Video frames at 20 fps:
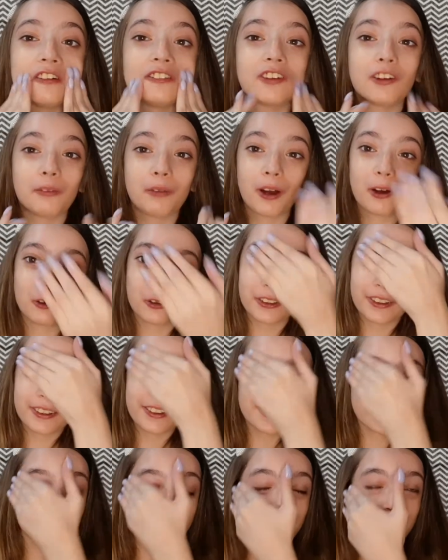about
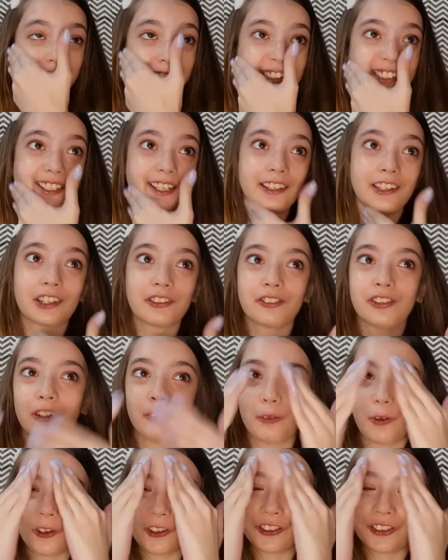this Cetaphil
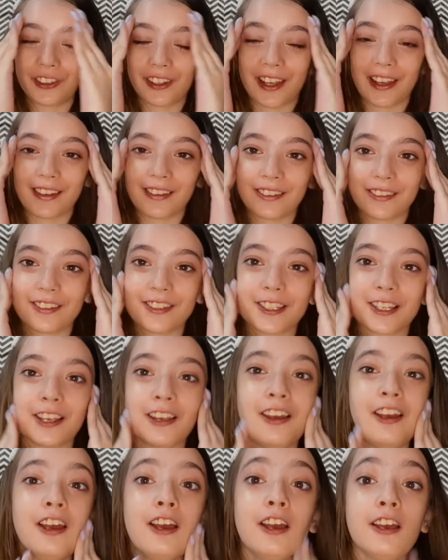moisturizer,
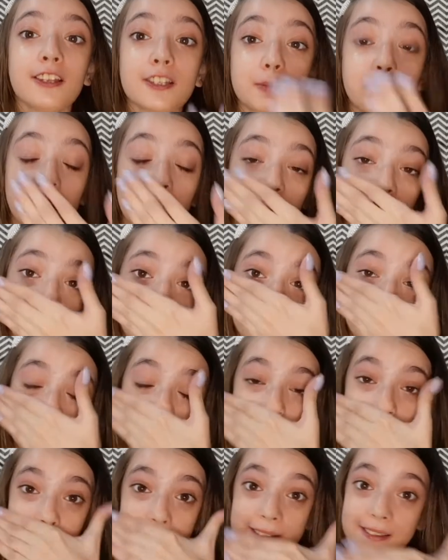especially for
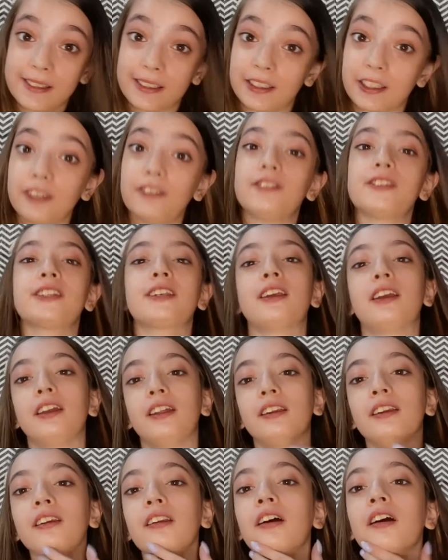sensitive
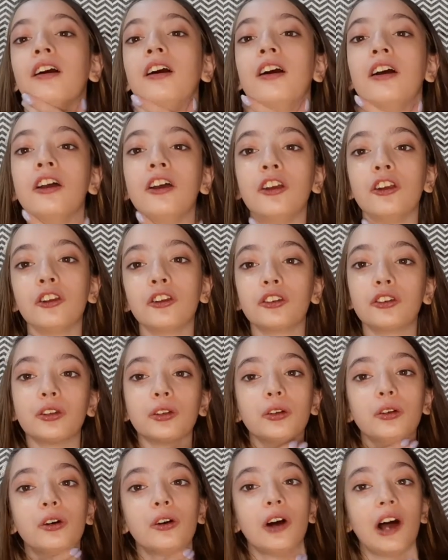skin
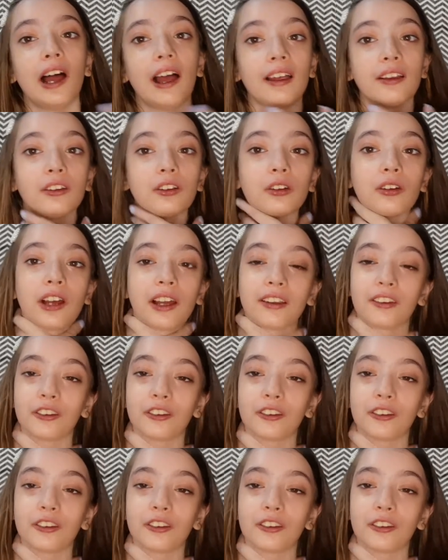so as you guys